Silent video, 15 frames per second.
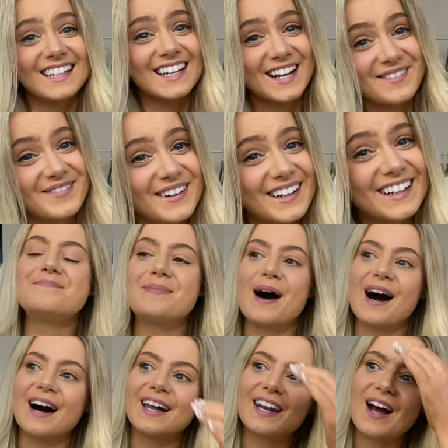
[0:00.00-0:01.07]
camera.
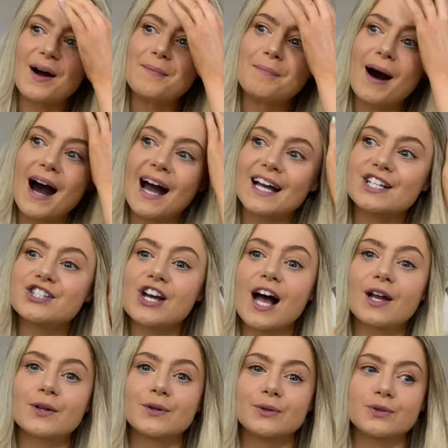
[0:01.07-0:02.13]
But my
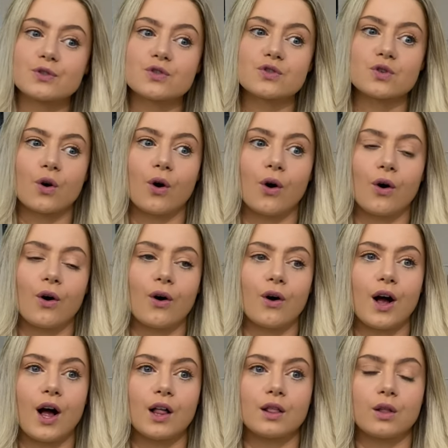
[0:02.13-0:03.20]
channel saw
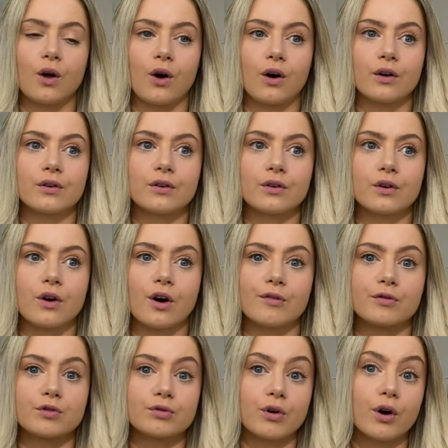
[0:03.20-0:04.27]
a lot
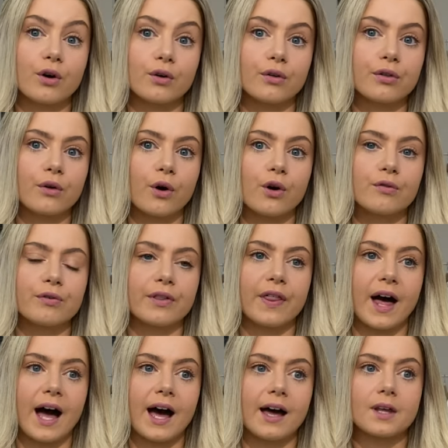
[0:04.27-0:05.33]
of growth over
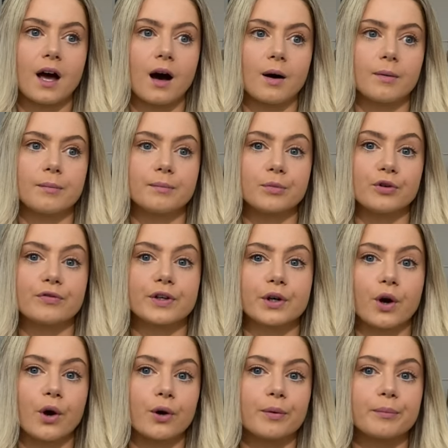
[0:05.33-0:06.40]
that moving
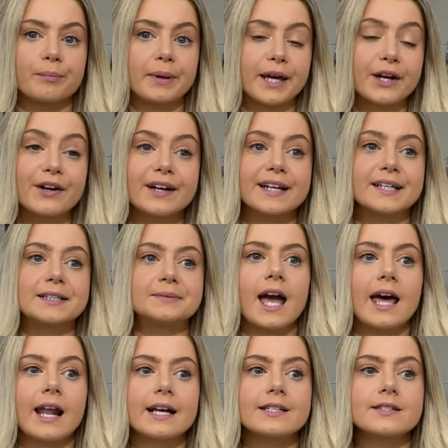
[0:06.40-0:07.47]
home period,
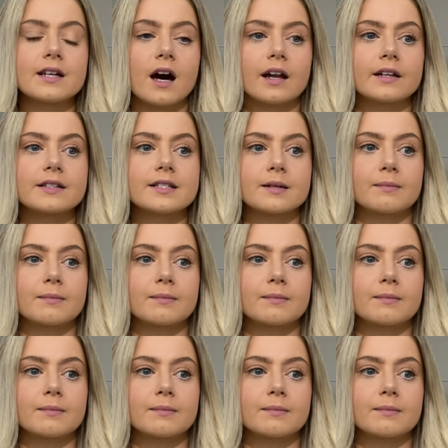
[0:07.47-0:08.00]
and I started to